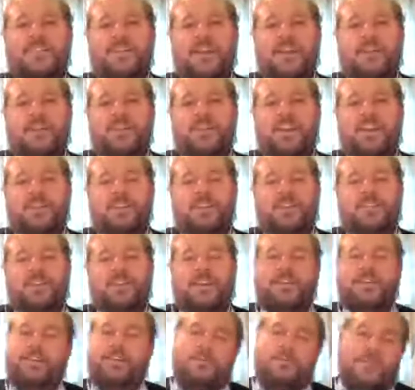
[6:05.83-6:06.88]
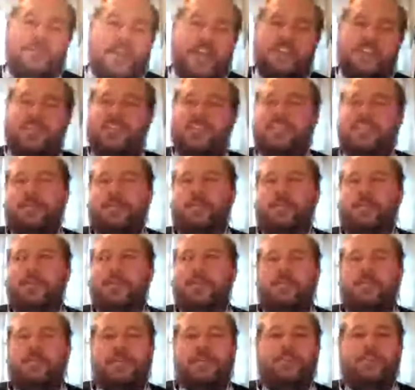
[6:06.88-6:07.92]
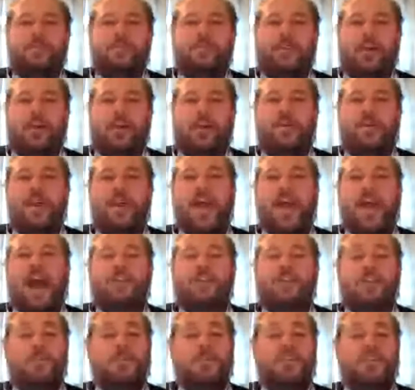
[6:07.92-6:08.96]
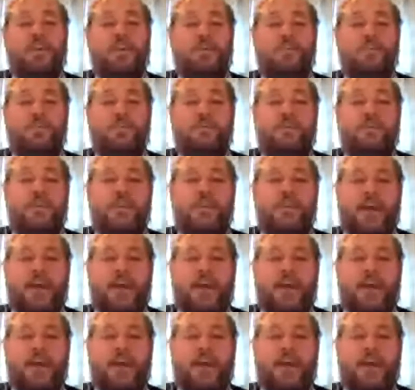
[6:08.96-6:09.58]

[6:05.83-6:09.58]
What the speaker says: I mean, well, as you say, the people haven't heard also. I thought it was a good movie.